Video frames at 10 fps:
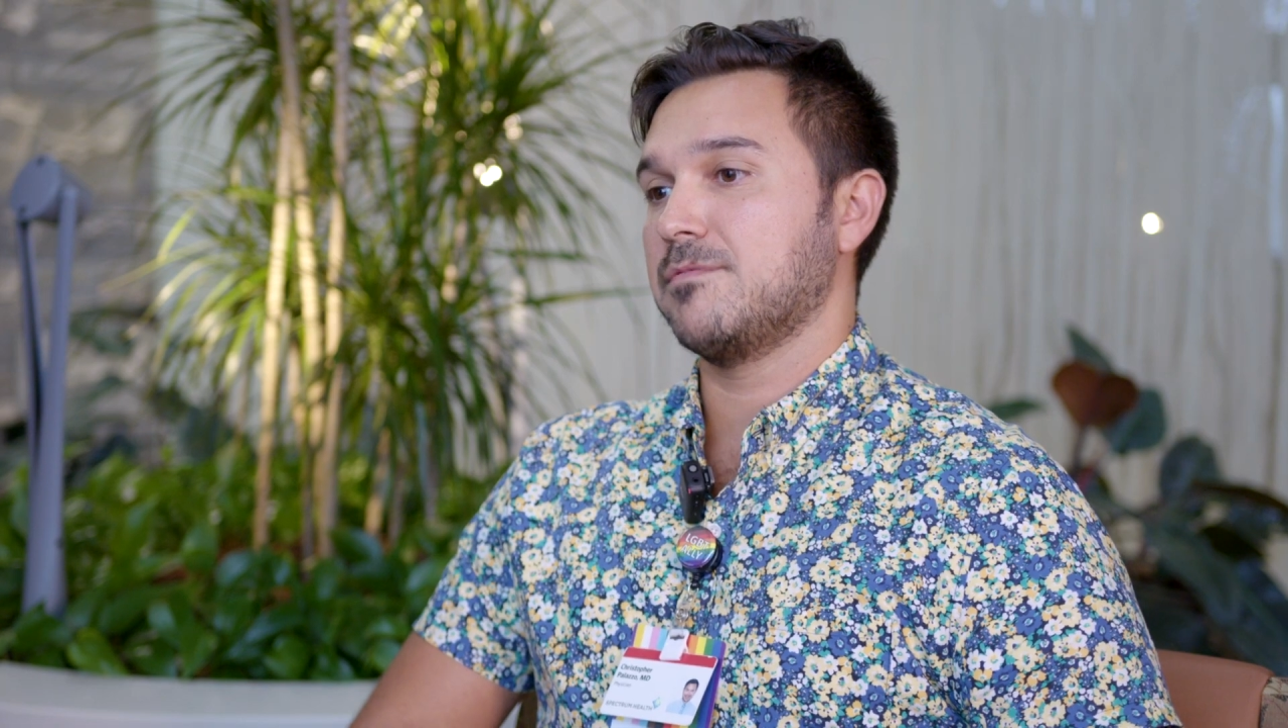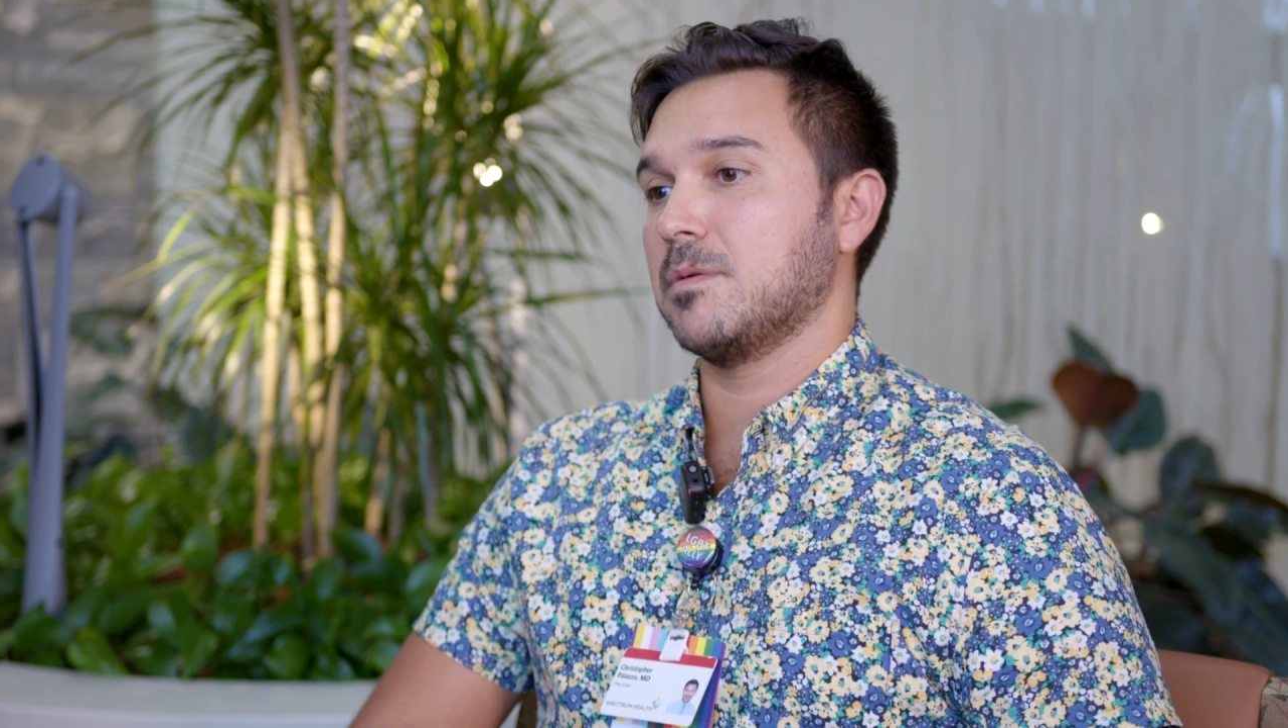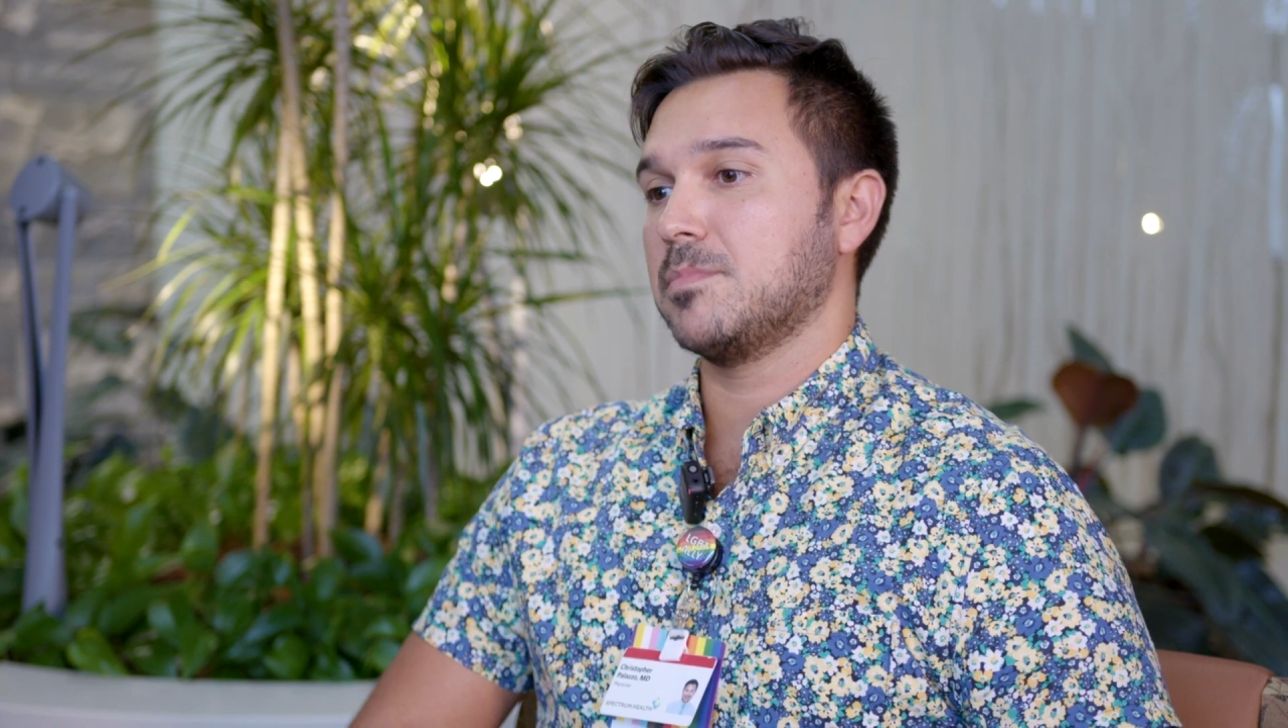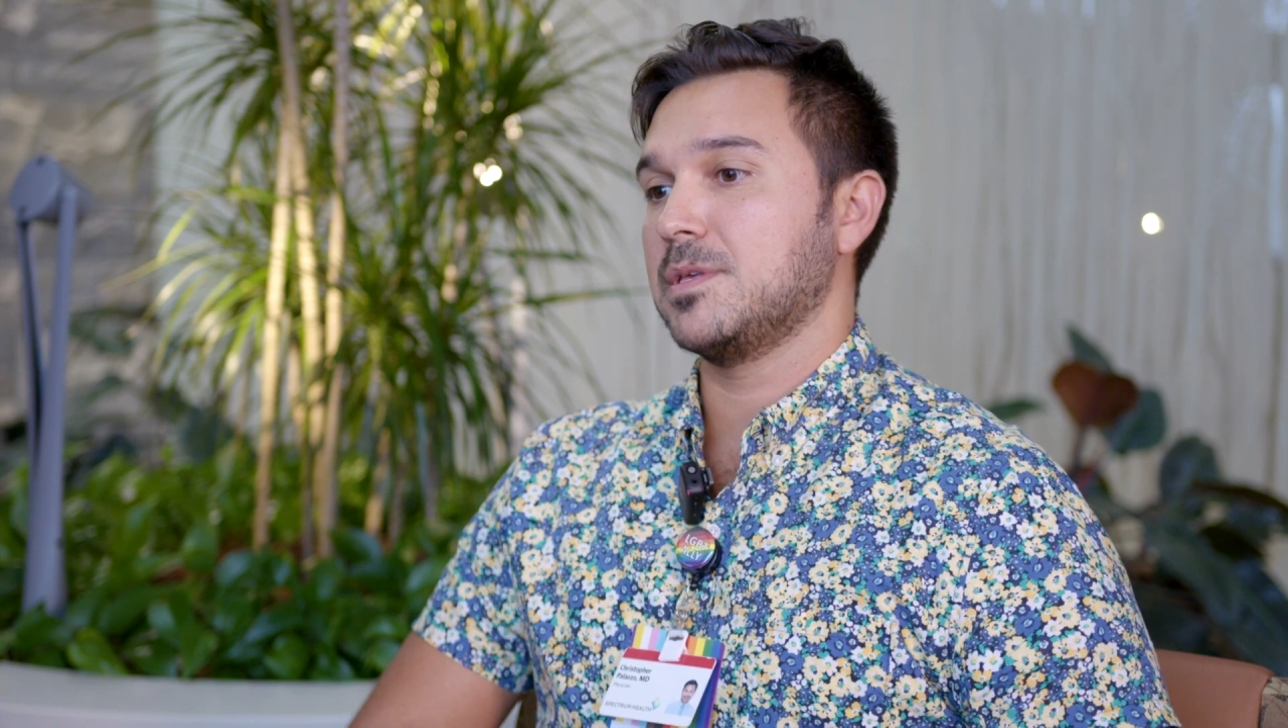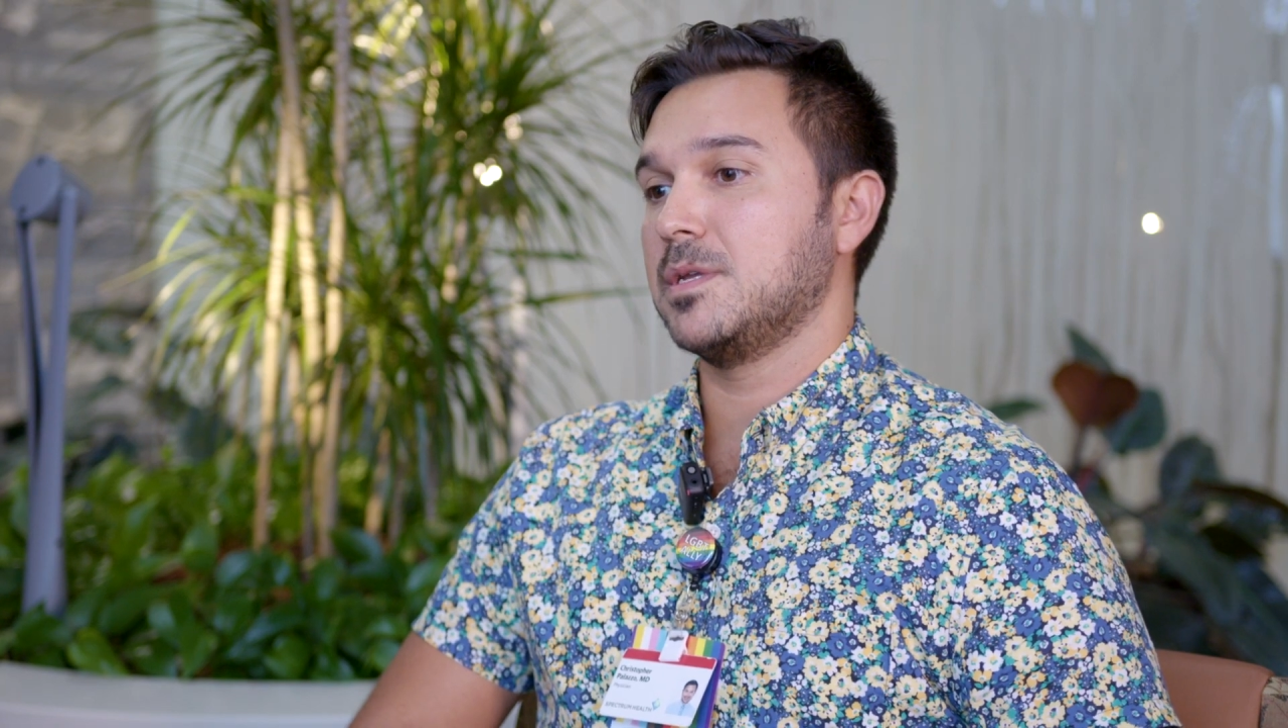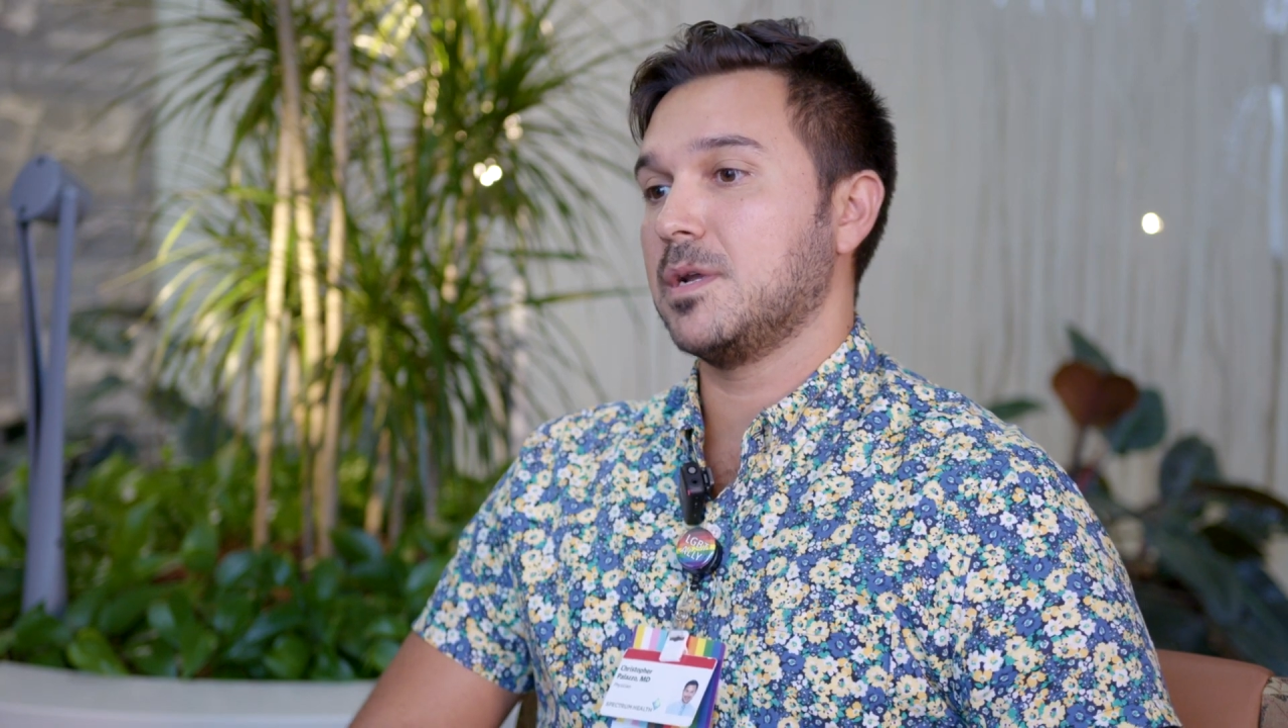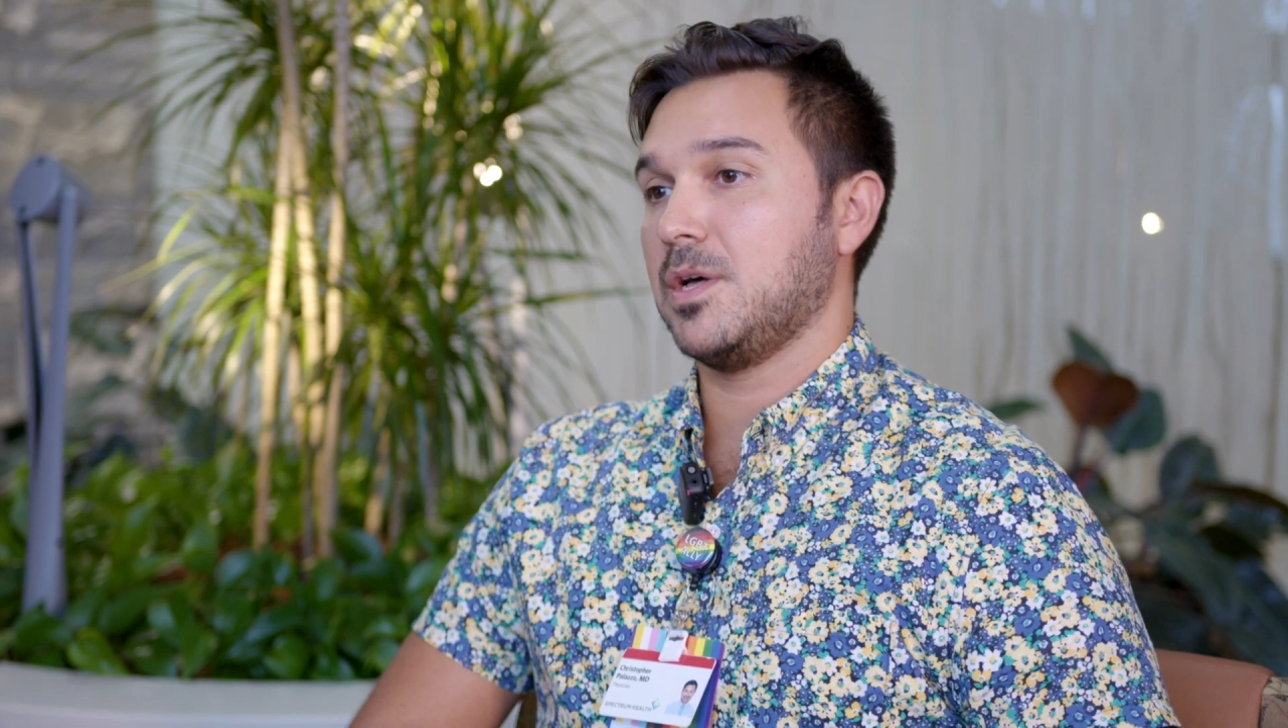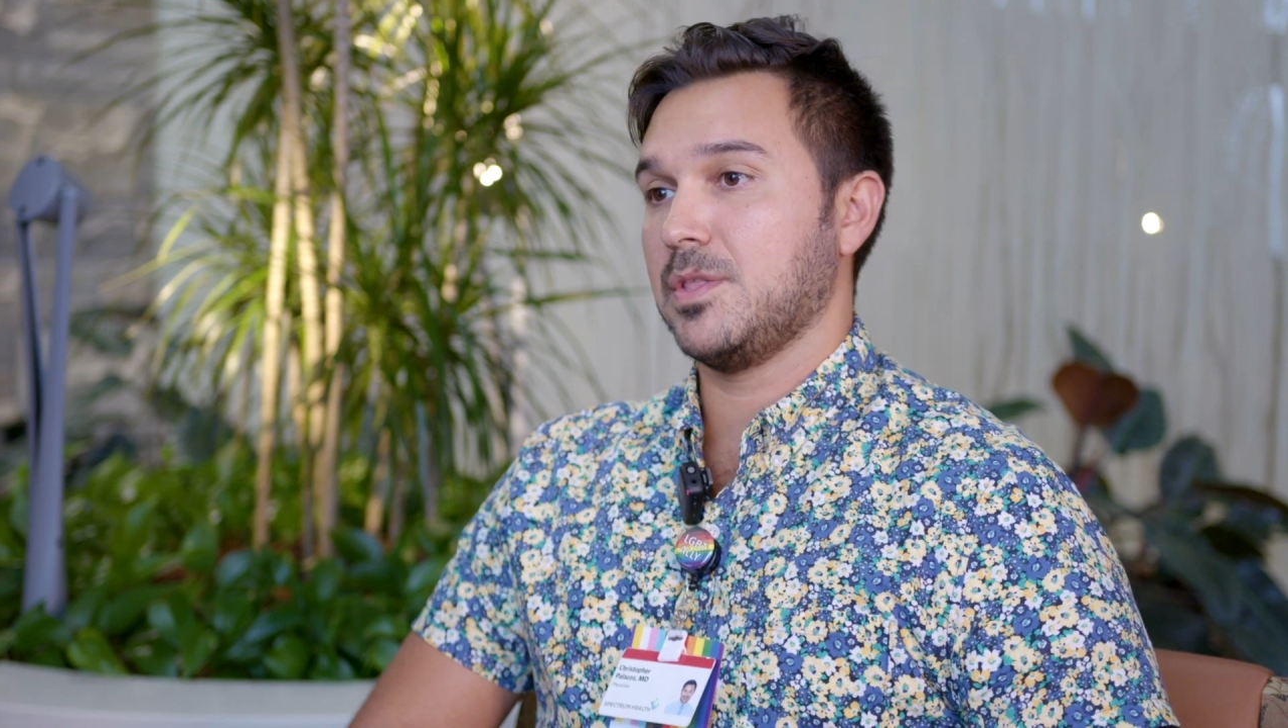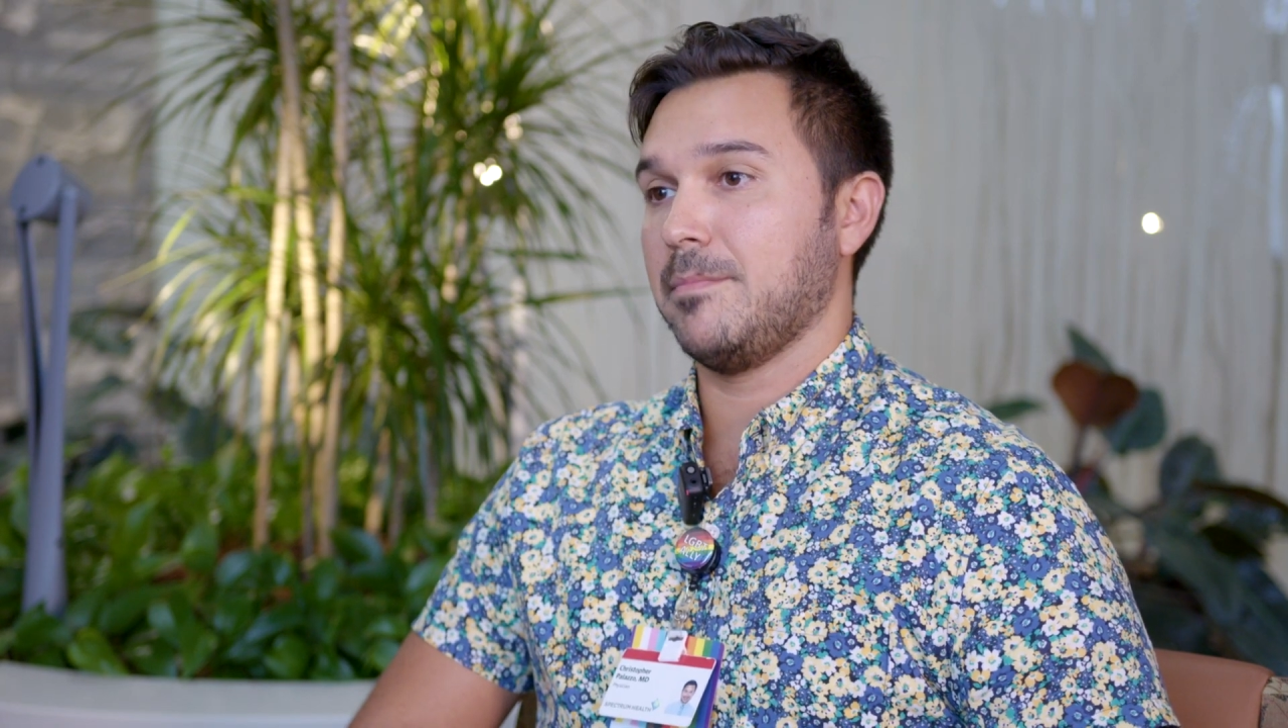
completed all the